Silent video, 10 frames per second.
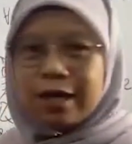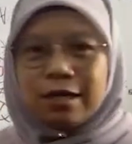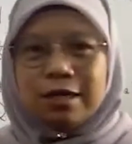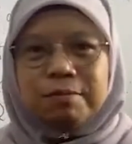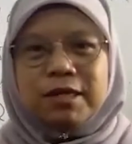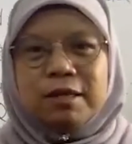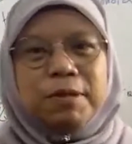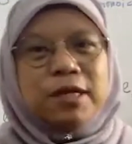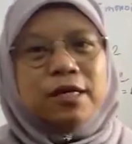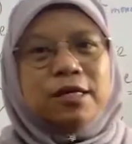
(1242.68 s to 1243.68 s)
under
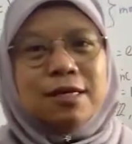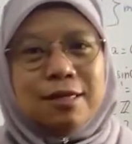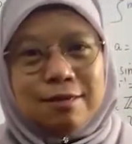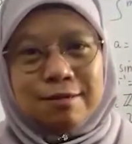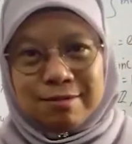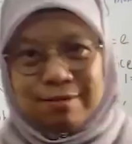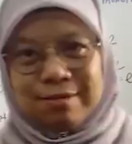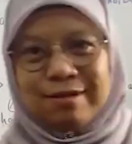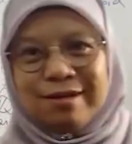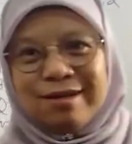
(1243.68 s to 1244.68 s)
multiplication.
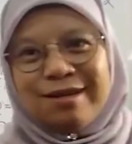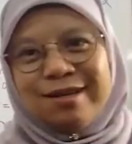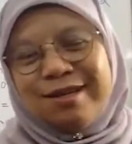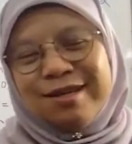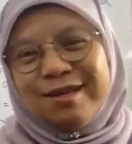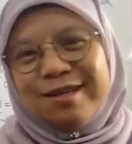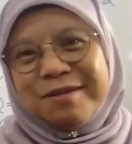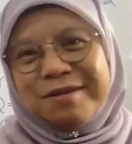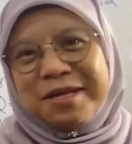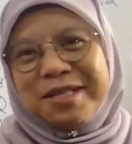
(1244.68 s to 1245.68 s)

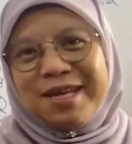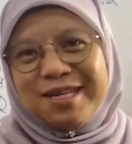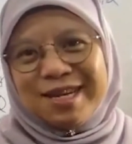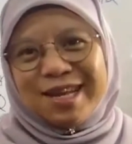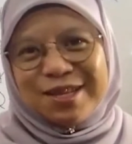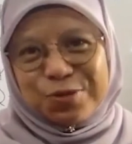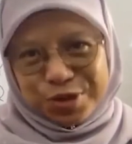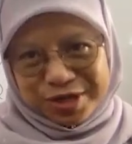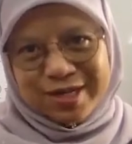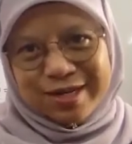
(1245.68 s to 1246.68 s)
Okay, that is another
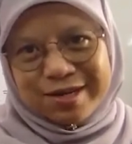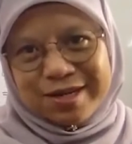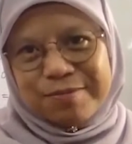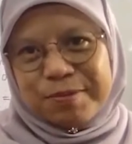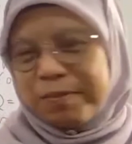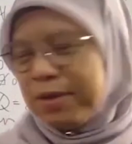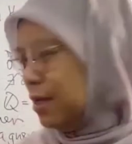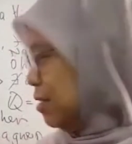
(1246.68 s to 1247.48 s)
question, right? Maybe